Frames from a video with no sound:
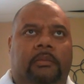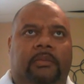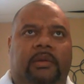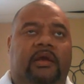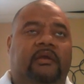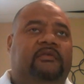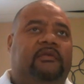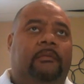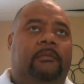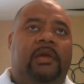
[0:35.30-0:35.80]

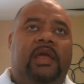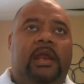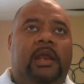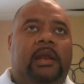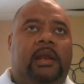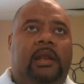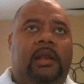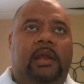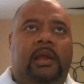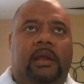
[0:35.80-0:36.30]
because
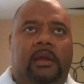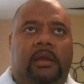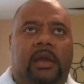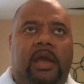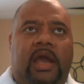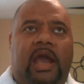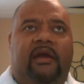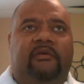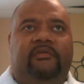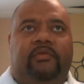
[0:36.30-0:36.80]
immediately
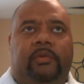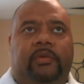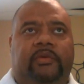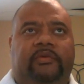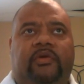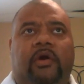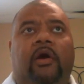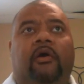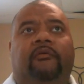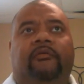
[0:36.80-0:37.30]
after it
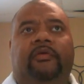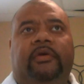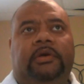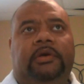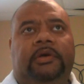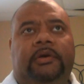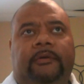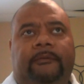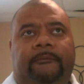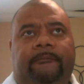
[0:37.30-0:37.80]
was over,
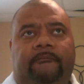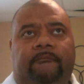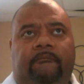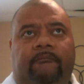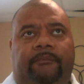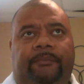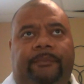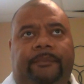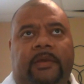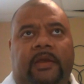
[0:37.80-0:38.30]

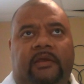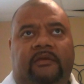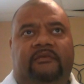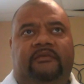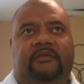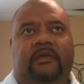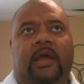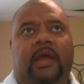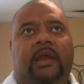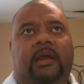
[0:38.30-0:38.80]
he
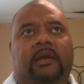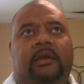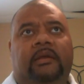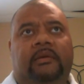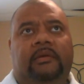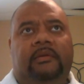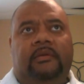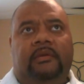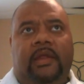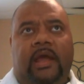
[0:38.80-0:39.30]
said
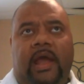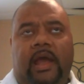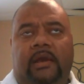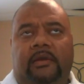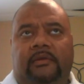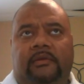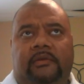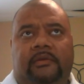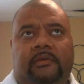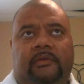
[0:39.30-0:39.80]

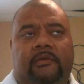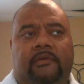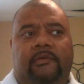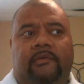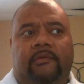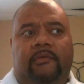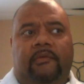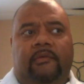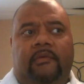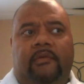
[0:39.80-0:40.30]
that
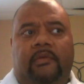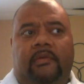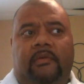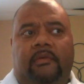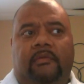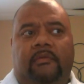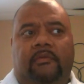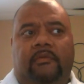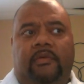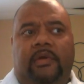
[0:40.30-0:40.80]

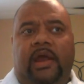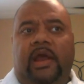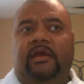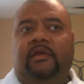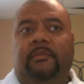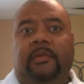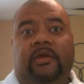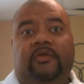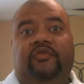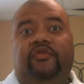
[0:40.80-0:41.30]
we
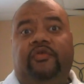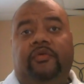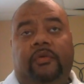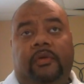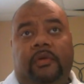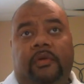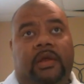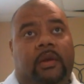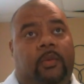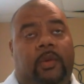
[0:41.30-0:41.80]
had to make
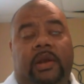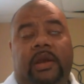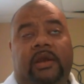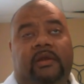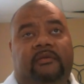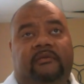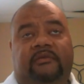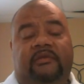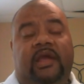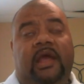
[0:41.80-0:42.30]
sure that we
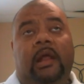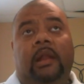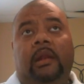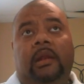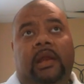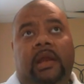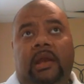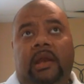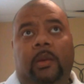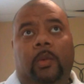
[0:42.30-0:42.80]
didn't
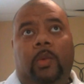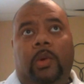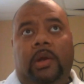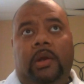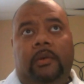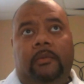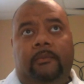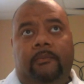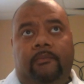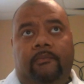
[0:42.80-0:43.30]
tell
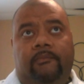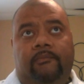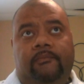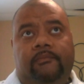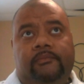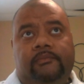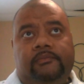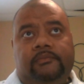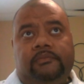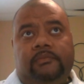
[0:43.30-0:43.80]
anyone.
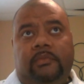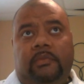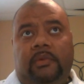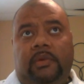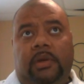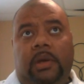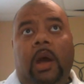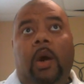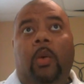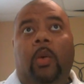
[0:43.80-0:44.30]

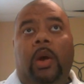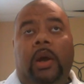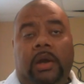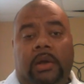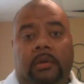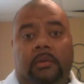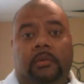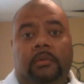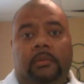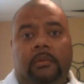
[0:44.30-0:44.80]
No
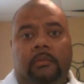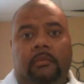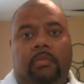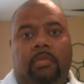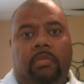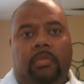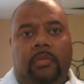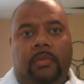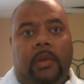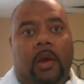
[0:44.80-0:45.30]
one,
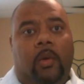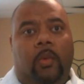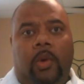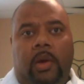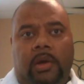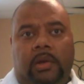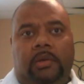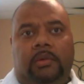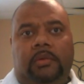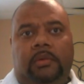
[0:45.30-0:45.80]
no
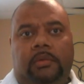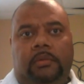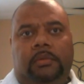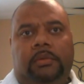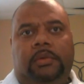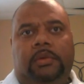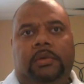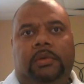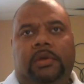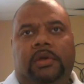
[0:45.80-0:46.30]
one
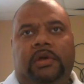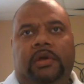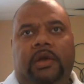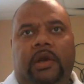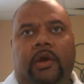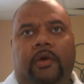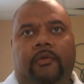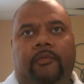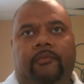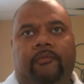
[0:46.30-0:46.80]
could
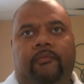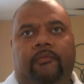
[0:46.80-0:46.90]
know.